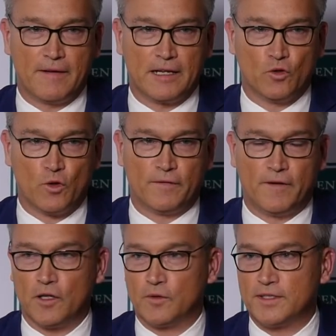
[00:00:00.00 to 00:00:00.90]
loyal
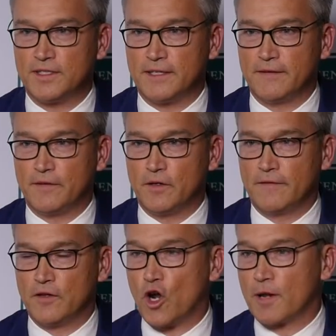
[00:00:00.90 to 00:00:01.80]
followers.
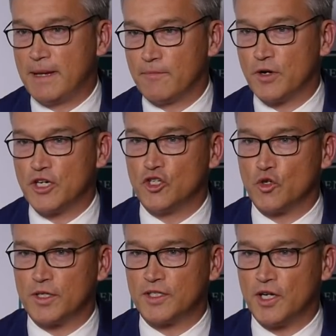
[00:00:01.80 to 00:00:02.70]
If you're not a member and you
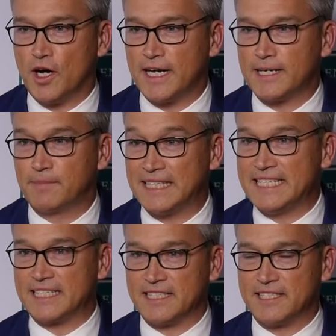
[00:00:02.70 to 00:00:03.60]
enjoyed tonight,
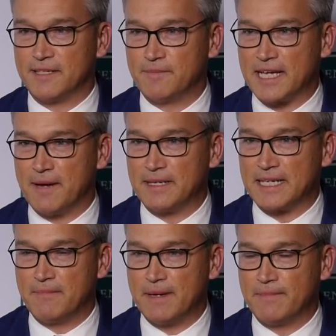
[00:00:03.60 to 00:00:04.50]
please consider
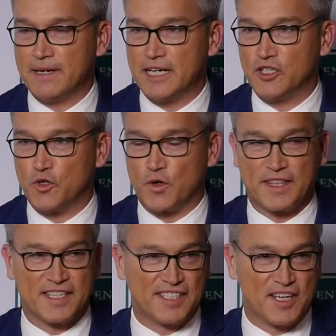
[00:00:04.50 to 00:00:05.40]
becoming a member and
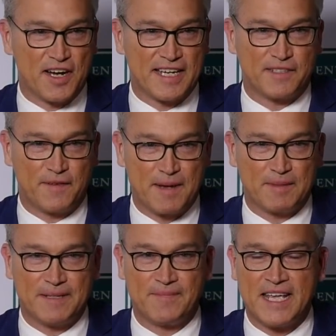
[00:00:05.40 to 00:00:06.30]
joining the CIS
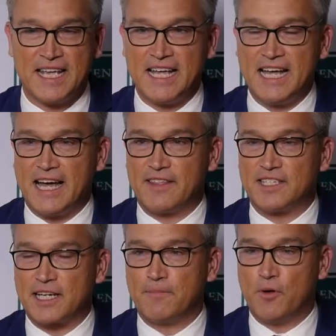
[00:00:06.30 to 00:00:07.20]
family. The
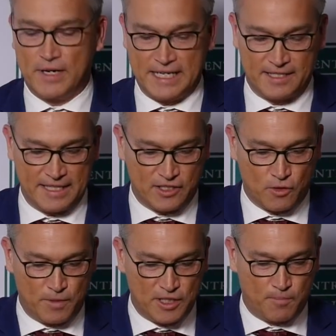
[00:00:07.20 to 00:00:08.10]
second point is
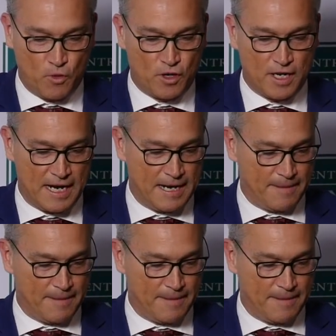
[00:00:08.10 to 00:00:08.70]
this book,